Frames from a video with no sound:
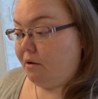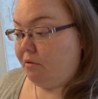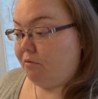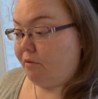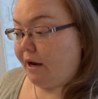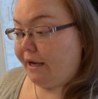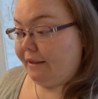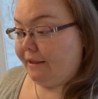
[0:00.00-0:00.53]

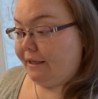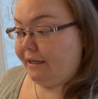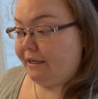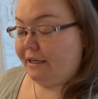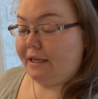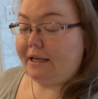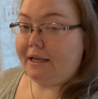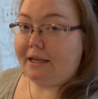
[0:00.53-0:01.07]

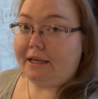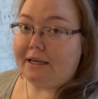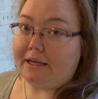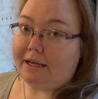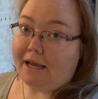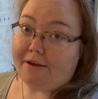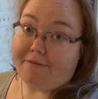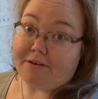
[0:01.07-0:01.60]
Ryland
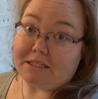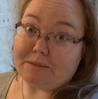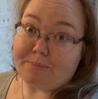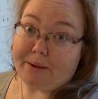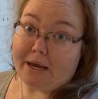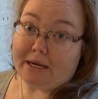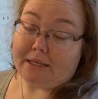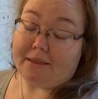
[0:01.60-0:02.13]
gave us
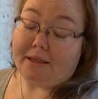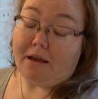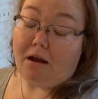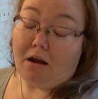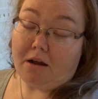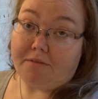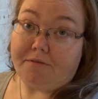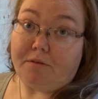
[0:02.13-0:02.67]
back the
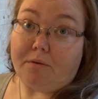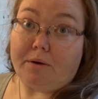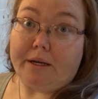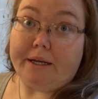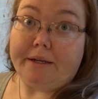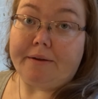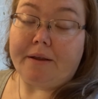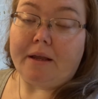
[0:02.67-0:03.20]

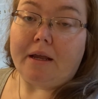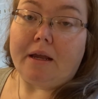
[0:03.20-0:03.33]
Envoy.